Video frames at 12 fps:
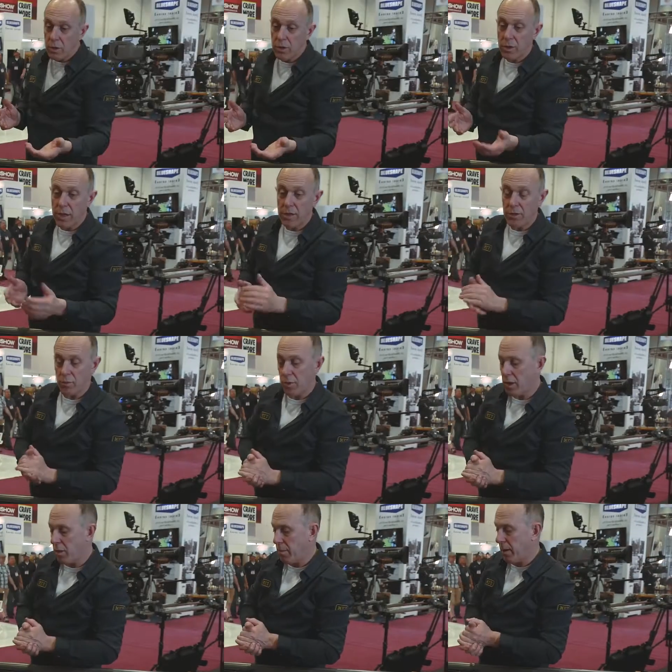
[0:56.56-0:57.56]
We tend to
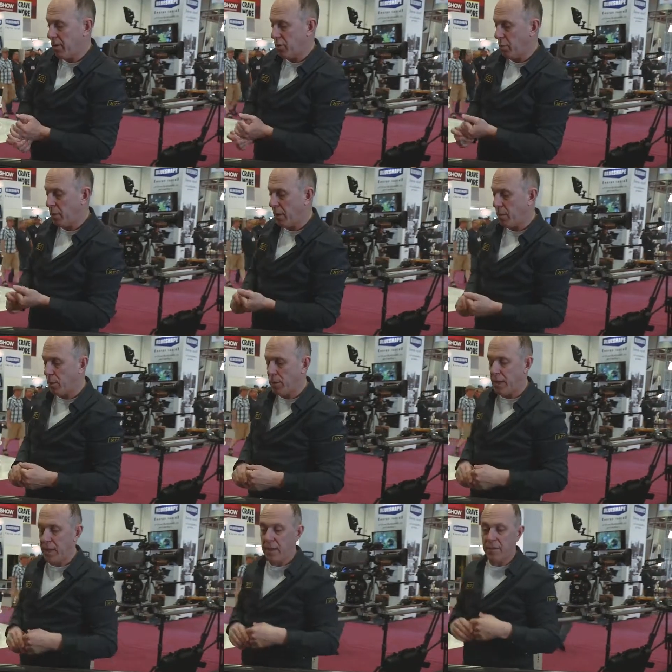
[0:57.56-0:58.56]
recommend to people
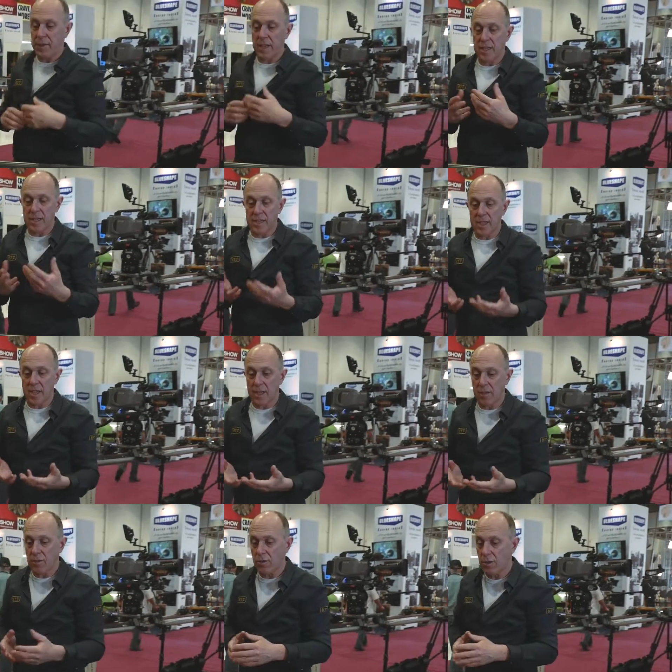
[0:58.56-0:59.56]
that if they
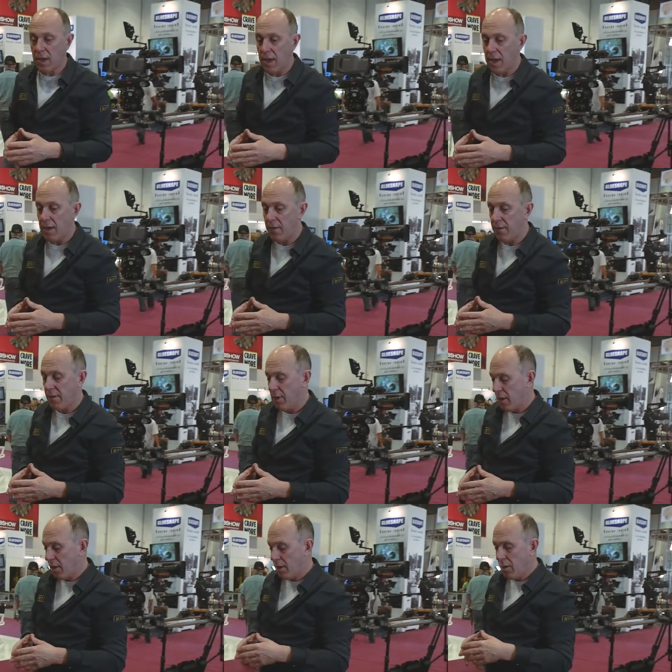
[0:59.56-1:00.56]
decide to have
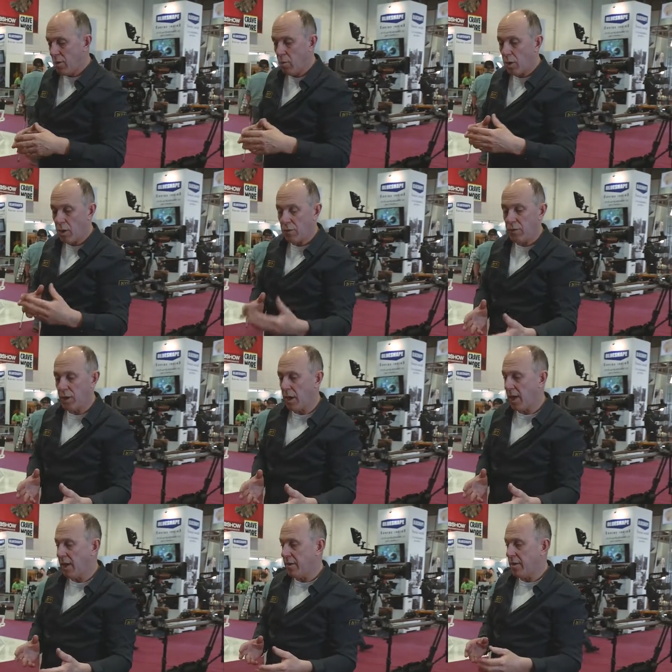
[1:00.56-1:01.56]
one of the
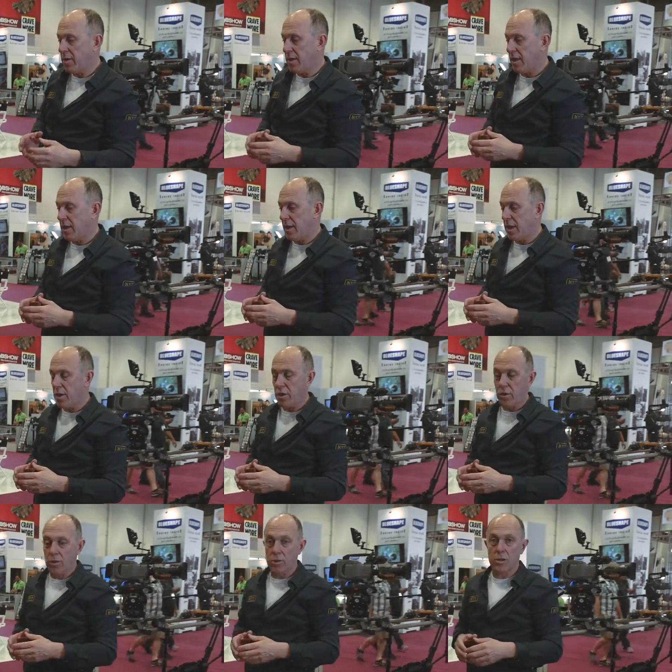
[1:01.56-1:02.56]
gliders and they
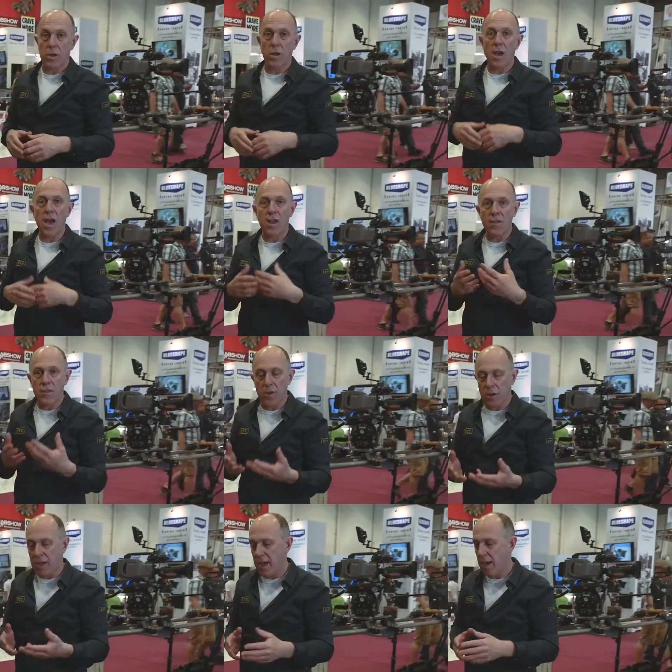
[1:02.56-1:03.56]
use a
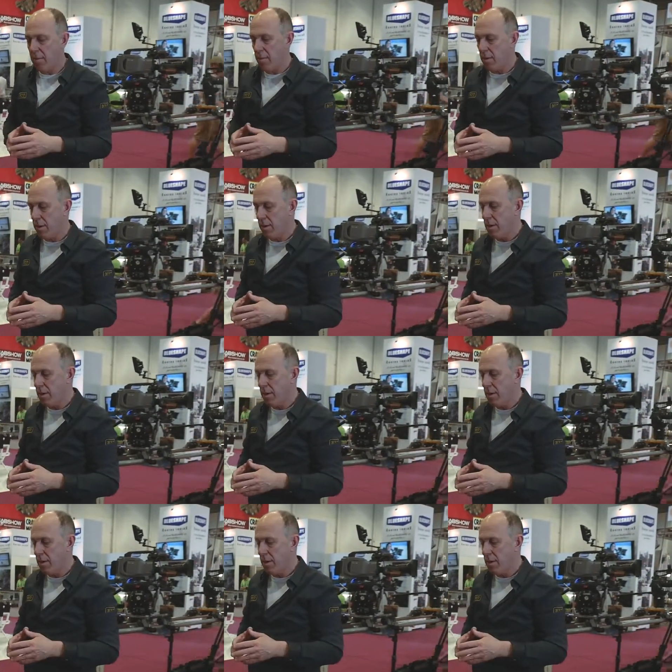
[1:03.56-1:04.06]
heavier camera